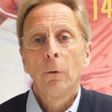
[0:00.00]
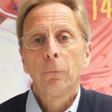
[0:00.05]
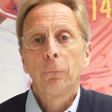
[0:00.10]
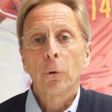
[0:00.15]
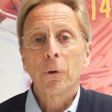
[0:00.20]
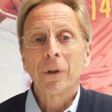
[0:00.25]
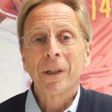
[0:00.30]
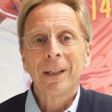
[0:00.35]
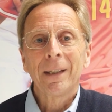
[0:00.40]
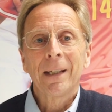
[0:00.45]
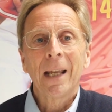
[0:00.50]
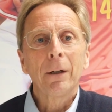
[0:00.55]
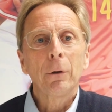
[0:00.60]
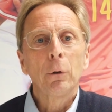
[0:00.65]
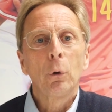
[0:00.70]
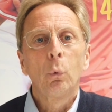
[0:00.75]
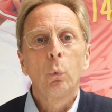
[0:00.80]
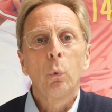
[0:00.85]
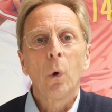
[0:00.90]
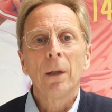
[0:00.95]
For
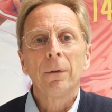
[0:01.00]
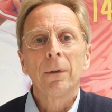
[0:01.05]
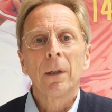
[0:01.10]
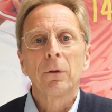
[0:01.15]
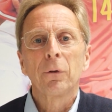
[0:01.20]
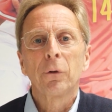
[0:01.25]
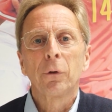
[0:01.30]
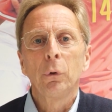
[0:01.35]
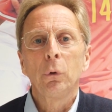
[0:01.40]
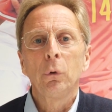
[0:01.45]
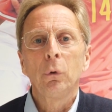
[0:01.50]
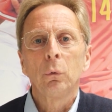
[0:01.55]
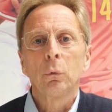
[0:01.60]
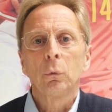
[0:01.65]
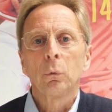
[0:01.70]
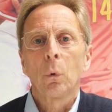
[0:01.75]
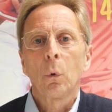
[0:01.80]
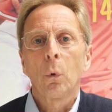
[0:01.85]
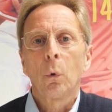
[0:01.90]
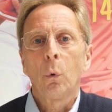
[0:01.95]
scenario 1 and 2,
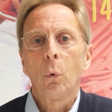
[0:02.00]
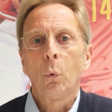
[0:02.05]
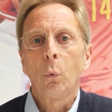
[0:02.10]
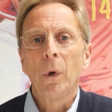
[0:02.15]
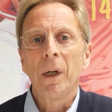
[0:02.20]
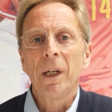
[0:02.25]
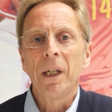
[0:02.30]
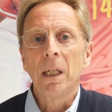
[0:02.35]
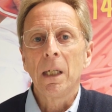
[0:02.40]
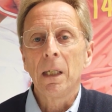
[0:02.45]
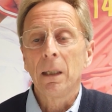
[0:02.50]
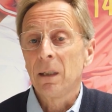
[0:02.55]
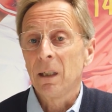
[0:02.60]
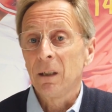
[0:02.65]
we